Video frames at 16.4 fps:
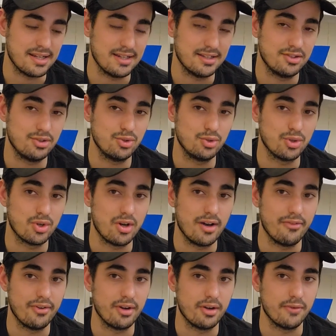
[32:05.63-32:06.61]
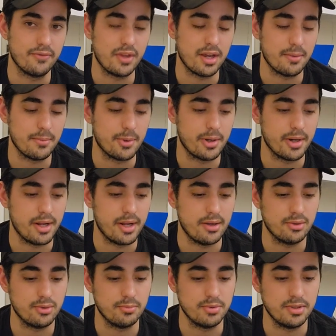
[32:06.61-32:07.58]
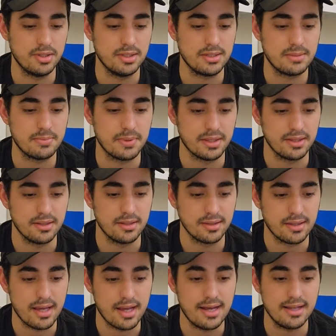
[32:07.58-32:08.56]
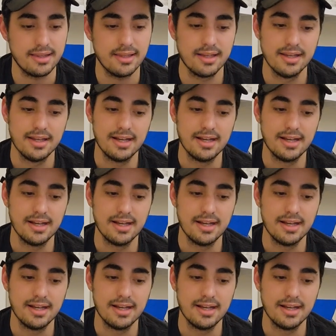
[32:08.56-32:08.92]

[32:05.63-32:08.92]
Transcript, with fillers: I do not have enough time right now to be spending that.